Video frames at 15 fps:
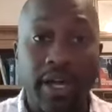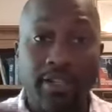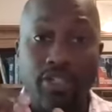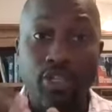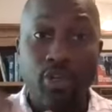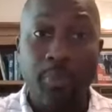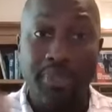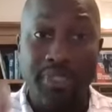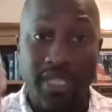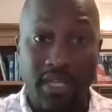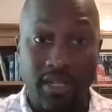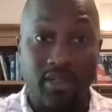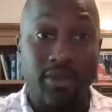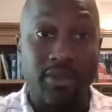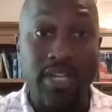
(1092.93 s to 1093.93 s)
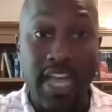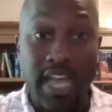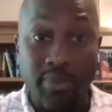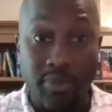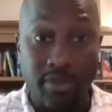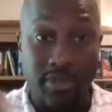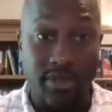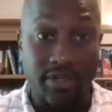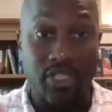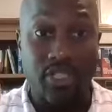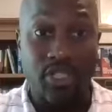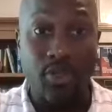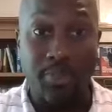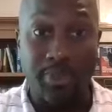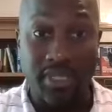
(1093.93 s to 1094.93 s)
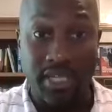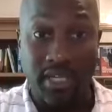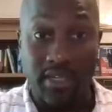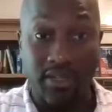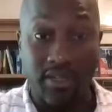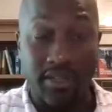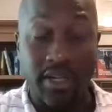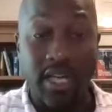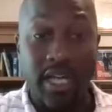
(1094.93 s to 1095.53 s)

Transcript: to particular neighborhoods, to particular